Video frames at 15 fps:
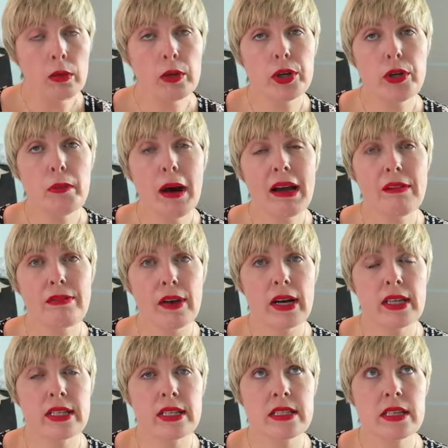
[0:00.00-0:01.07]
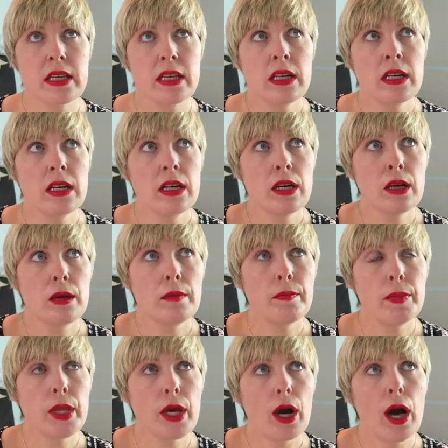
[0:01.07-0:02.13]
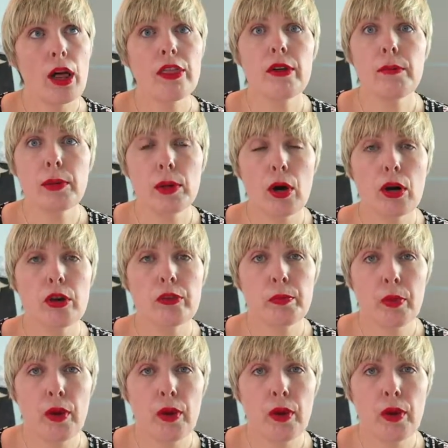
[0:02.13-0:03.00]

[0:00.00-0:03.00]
What you might find is other bloggers'